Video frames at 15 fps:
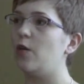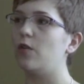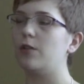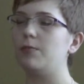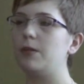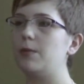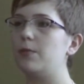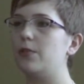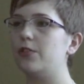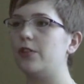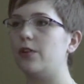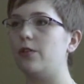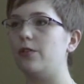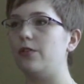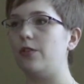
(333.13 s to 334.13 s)
when people
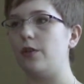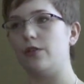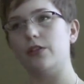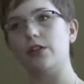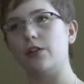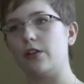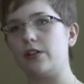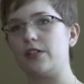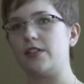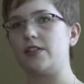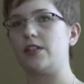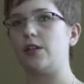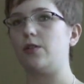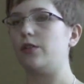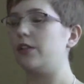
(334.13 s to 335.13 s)
don't know that you're
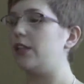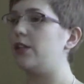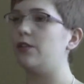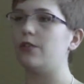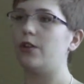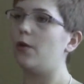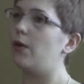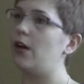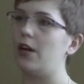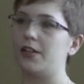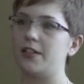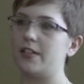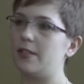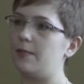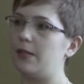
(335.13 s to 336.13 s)
autistic or they don't know what
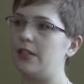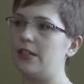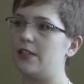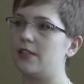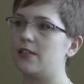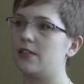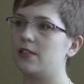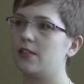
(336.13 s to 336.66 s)
autism is.